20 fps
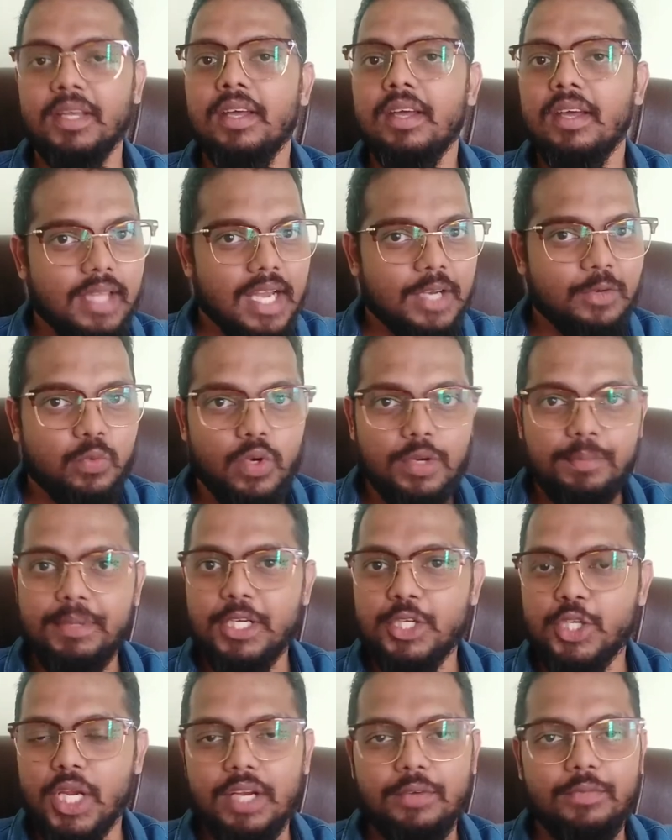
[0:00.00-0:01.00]
That would be
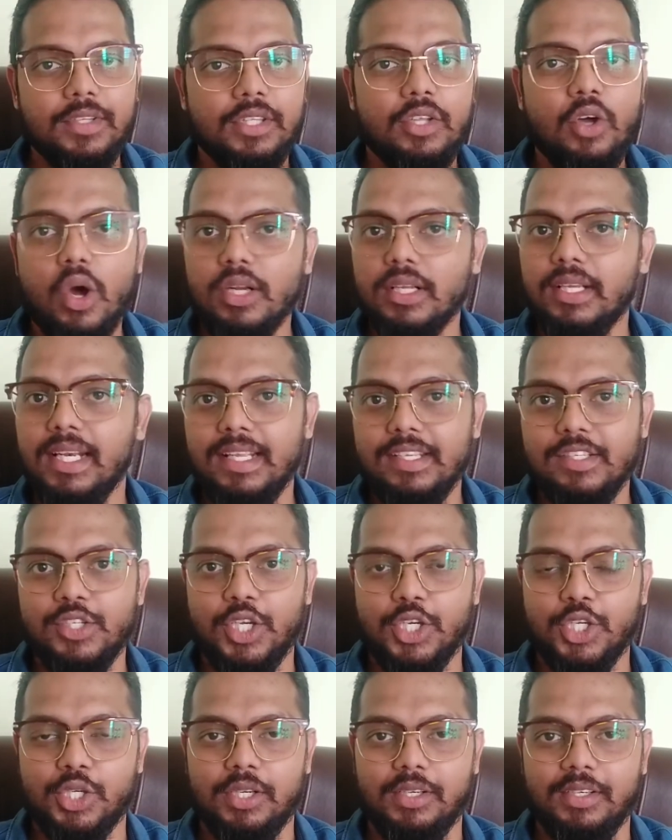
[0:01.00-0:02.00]
shared with the
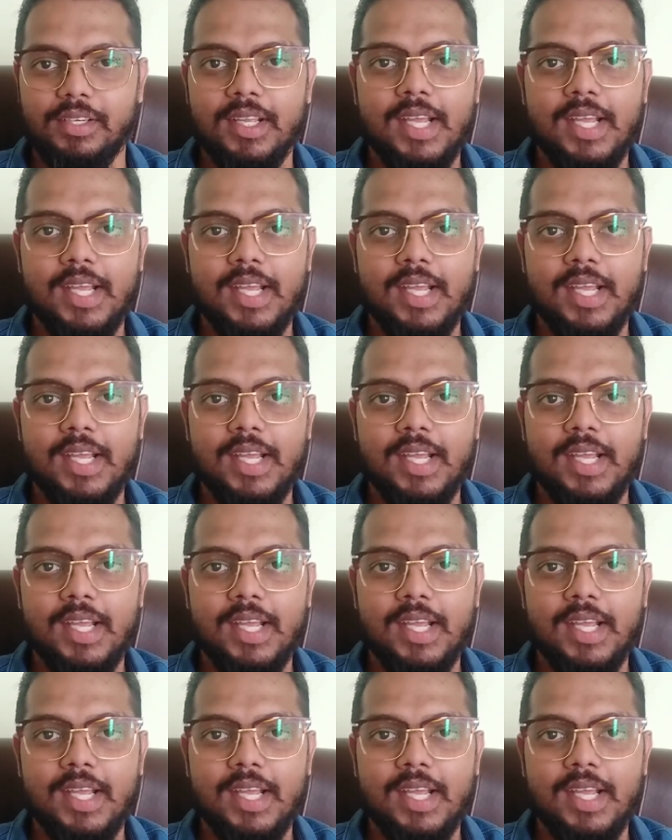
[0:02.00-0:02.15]
organization.